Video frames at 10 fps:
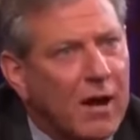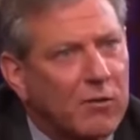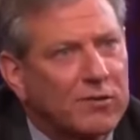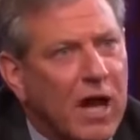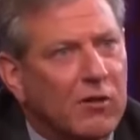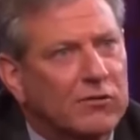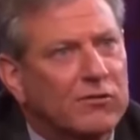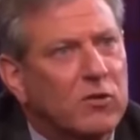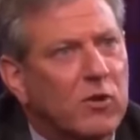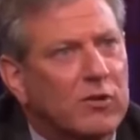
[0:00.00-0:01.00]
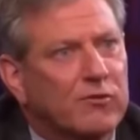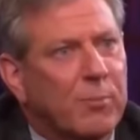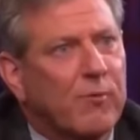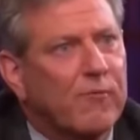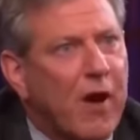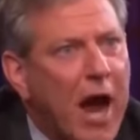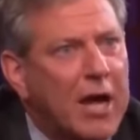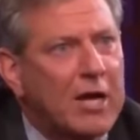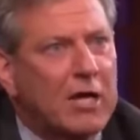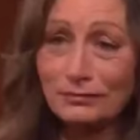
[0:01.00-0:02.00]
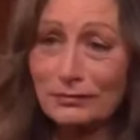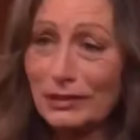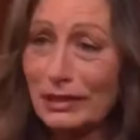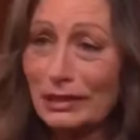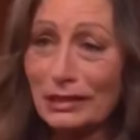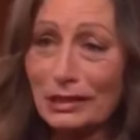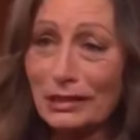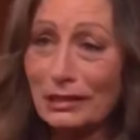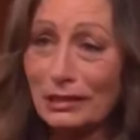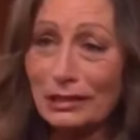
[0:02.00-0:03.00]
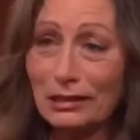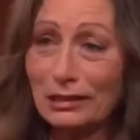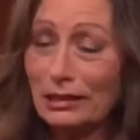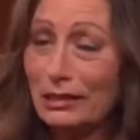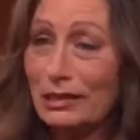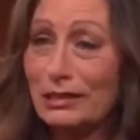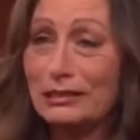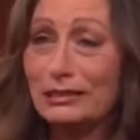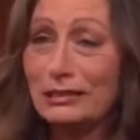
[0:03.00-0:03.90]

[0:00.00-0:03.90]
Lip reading: I was out was doing was providing and I've got nothing in return?